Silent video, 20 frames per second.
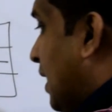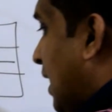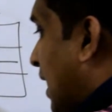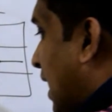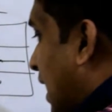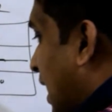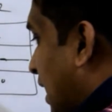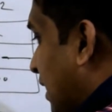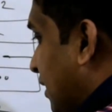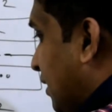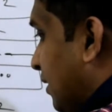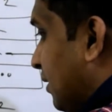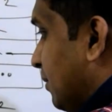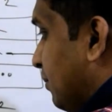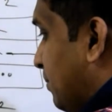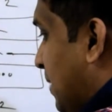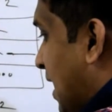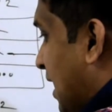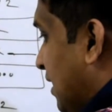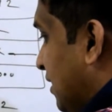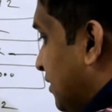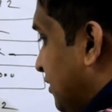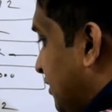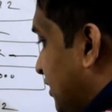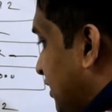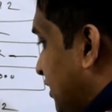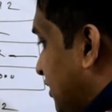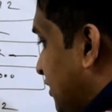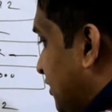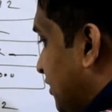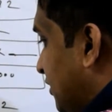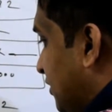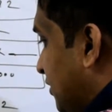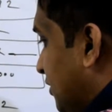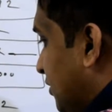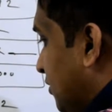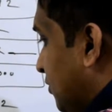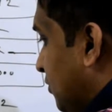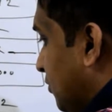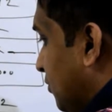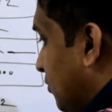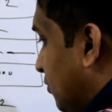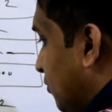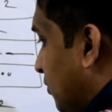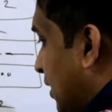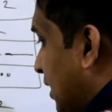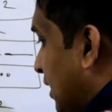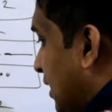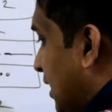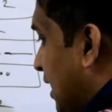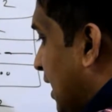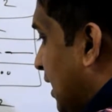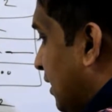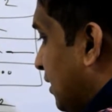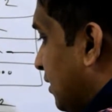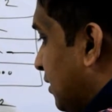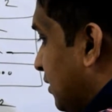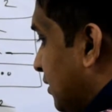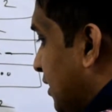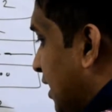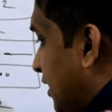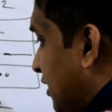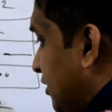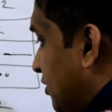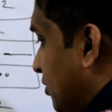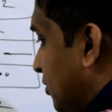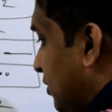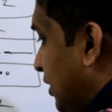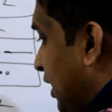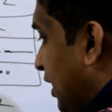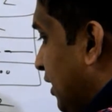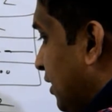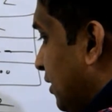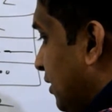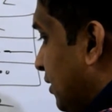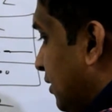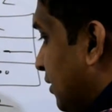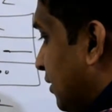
And balance is 1 lakh, that is okay.